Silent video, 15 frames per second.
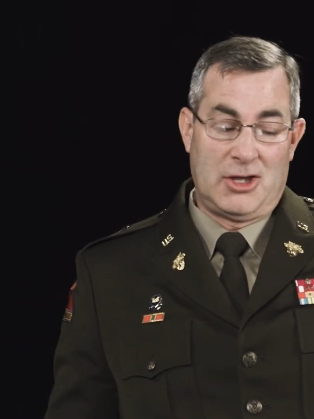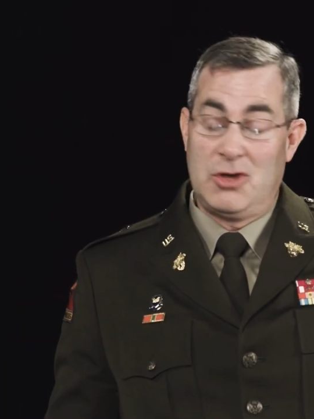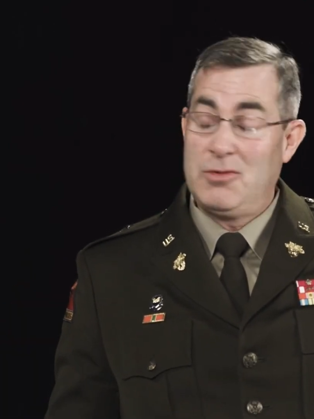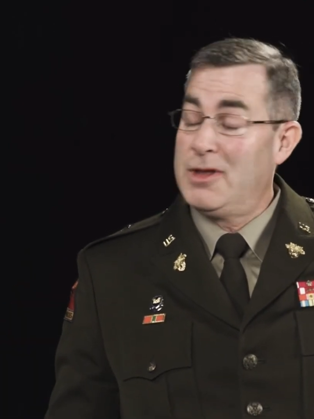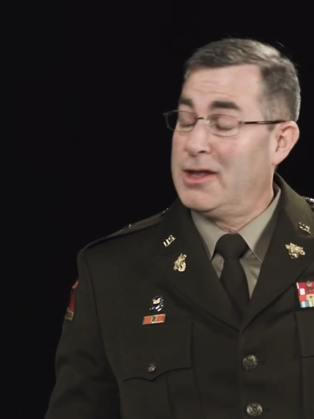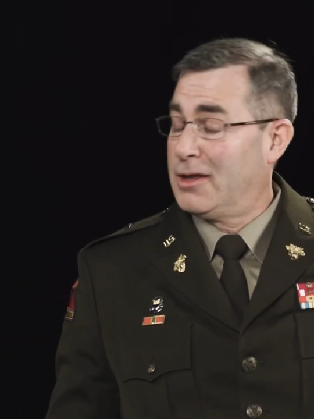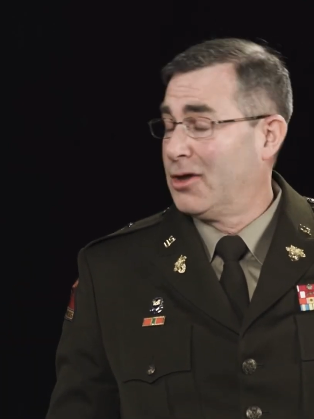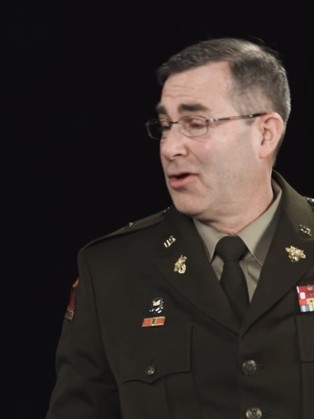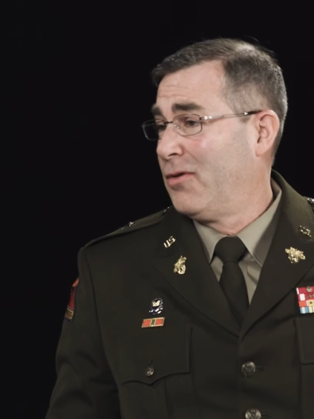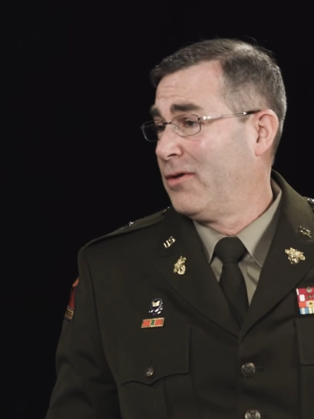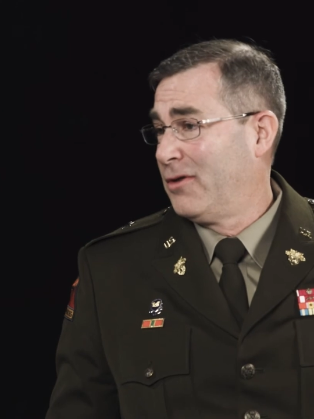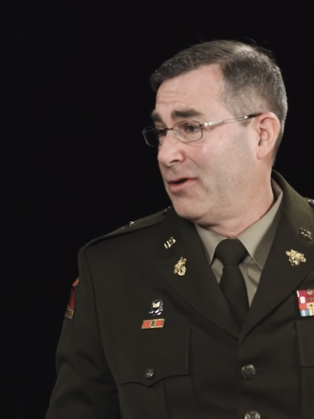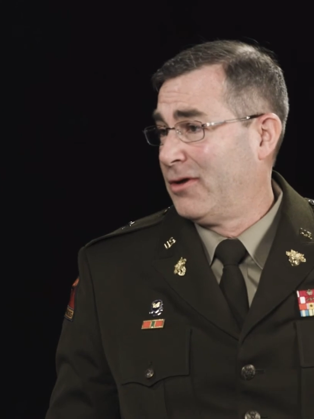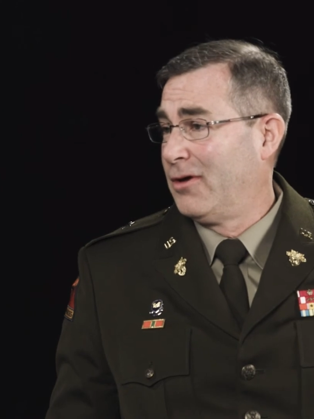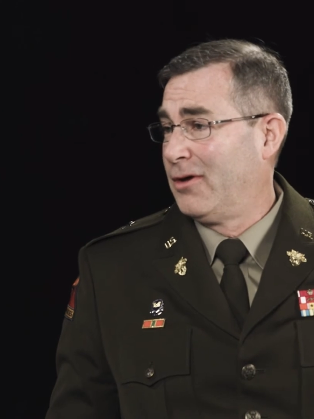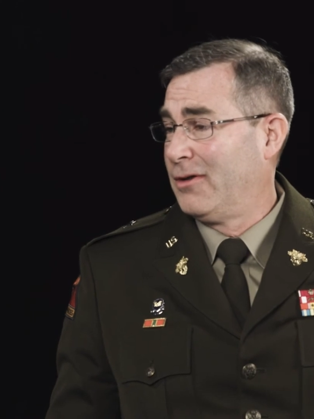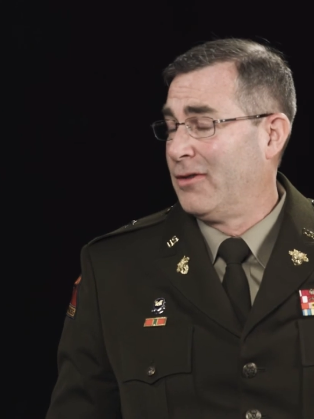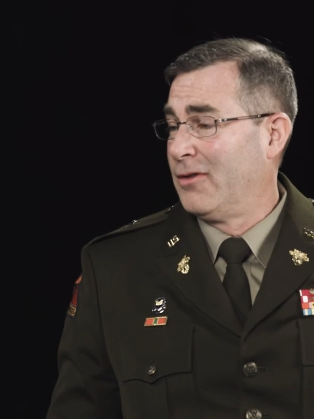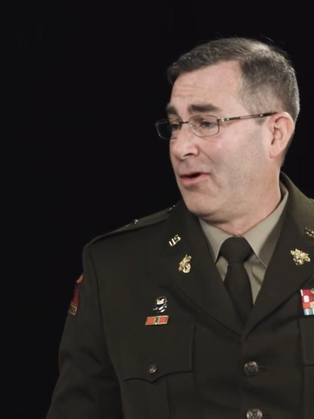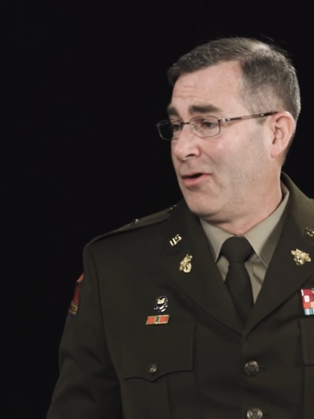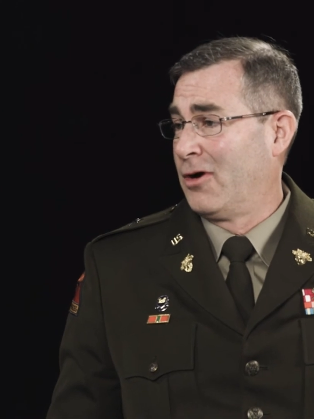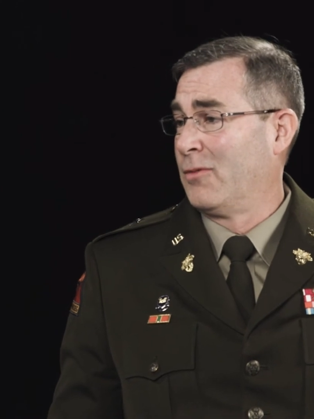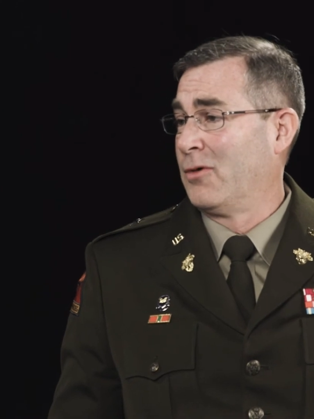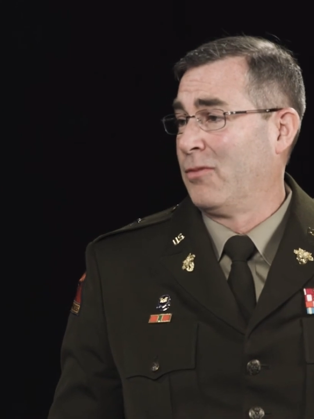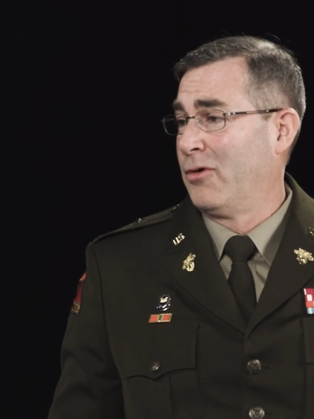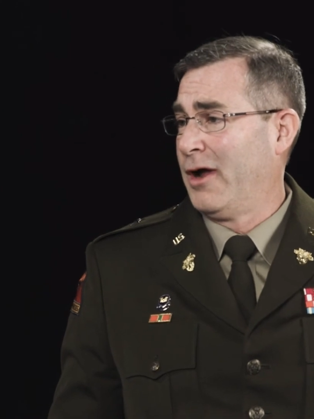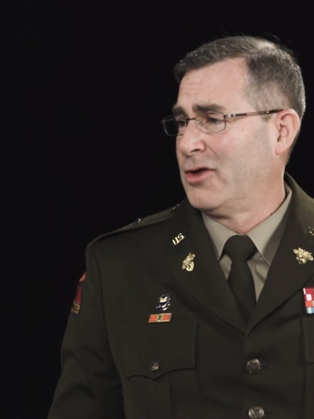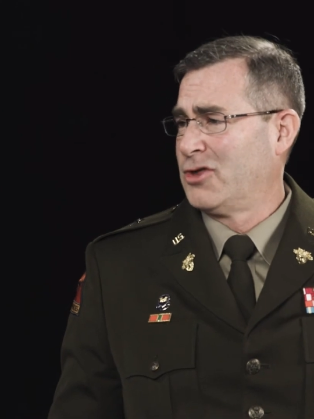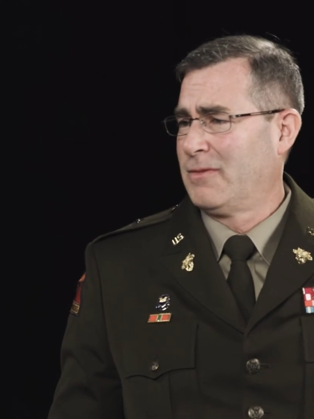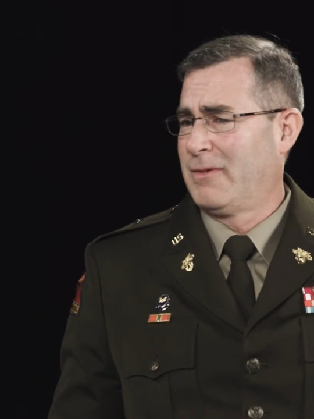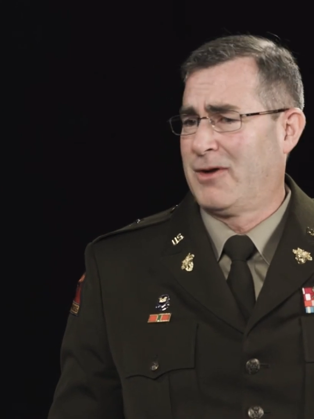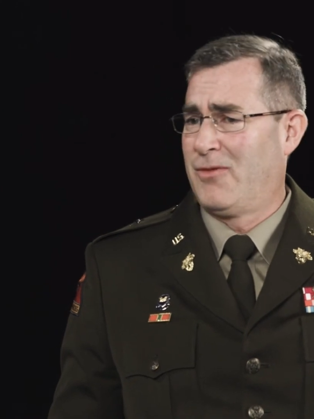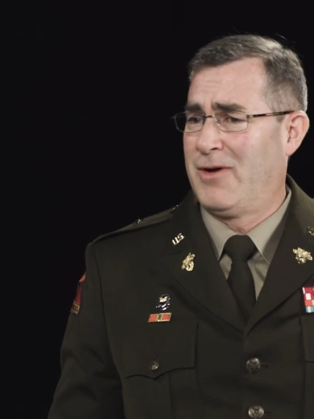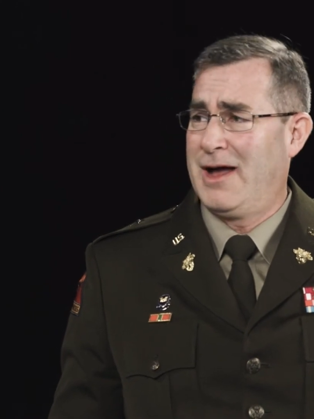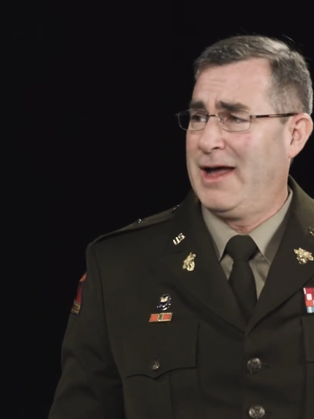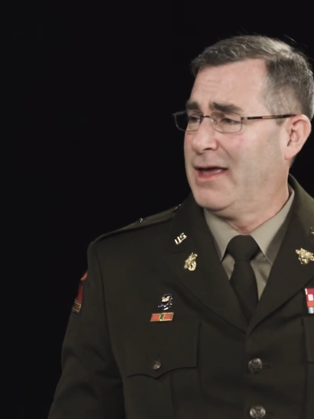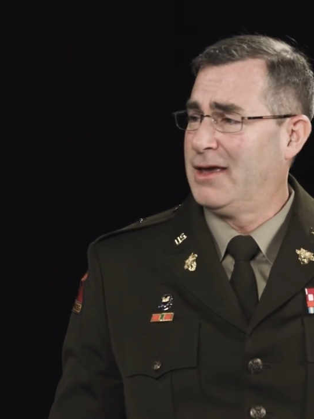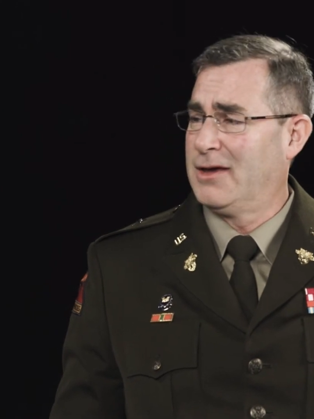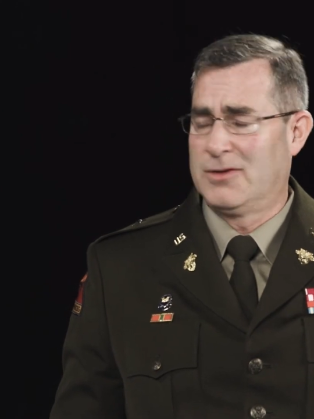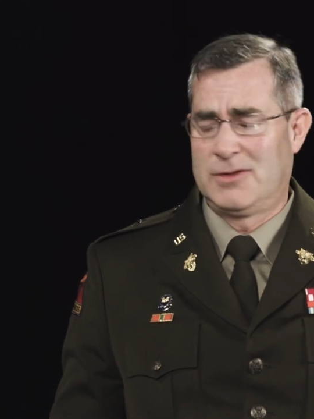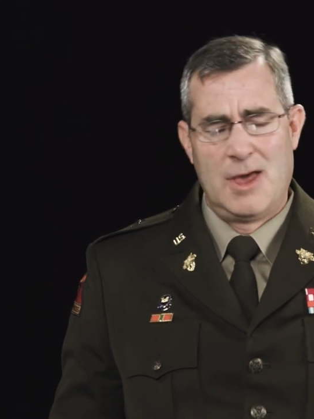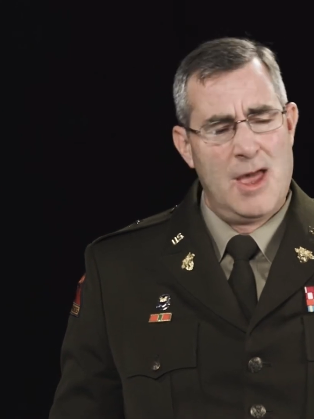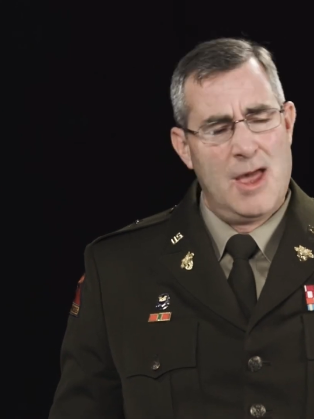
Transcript: "You need to go into the armor branch." I'm like, "Why?" He goes,